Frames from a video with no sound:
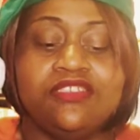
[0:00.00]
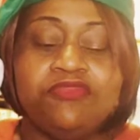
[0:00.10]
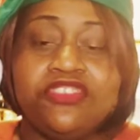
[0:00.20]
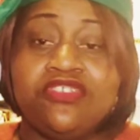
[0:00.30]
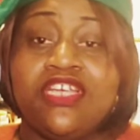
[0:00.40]

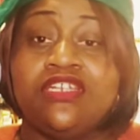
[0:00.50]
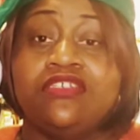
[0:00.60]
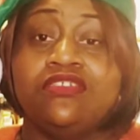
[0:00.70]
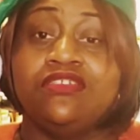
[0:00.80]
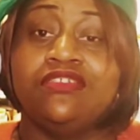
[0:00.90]
Let me try
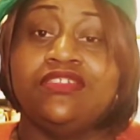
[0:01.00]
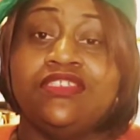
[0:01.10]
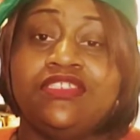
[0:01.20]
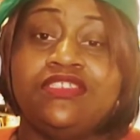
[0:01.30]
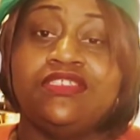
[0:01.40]
to
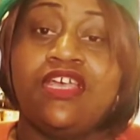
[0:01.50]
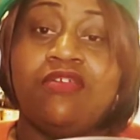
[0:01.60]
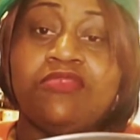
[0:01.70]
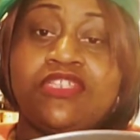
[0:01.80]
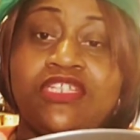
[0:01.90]

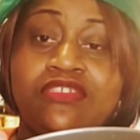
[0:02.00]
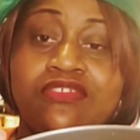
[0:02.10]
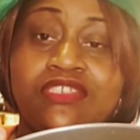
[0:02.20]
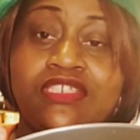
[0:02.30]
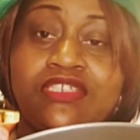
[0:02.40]
stop and
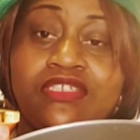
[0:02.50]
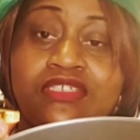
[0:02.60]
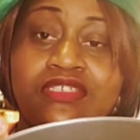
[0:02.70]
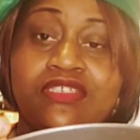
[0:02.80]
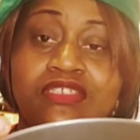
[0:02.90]
let you see.